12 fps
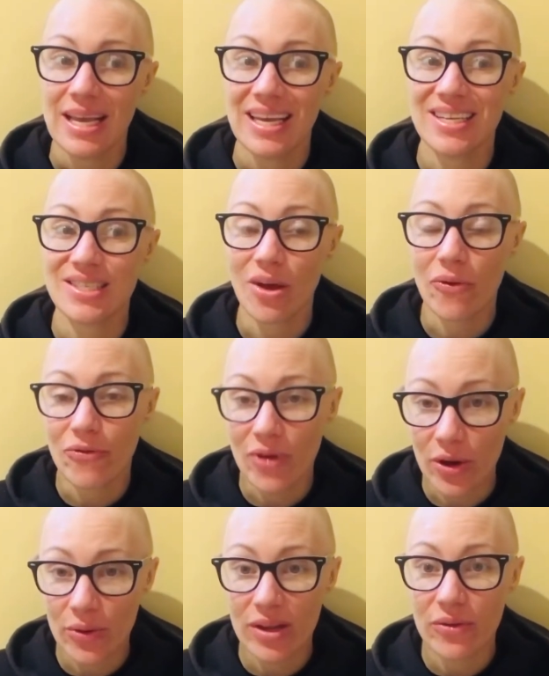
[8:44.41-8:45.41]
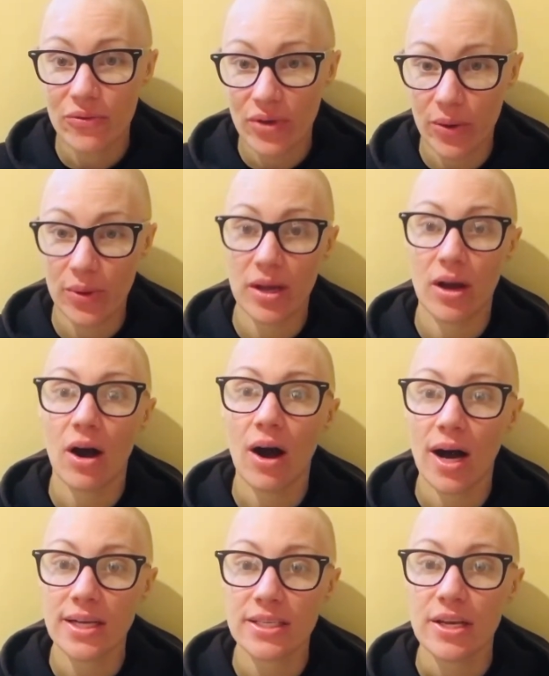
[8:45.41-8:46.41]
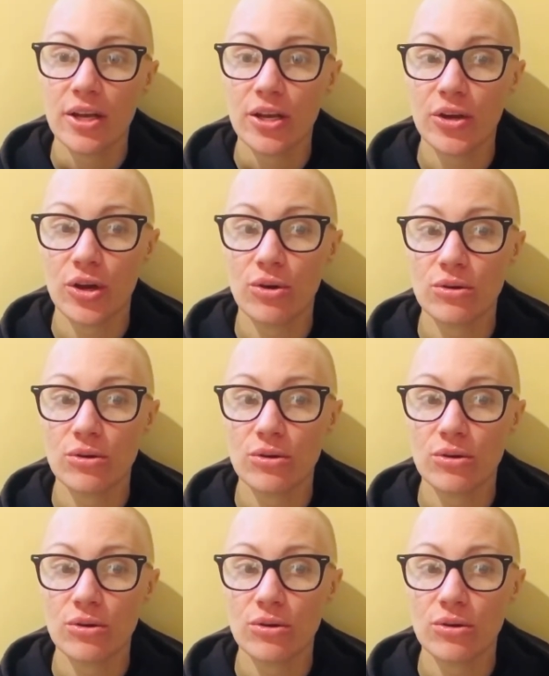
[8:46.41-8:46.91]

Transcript: it is very, very hot, you know?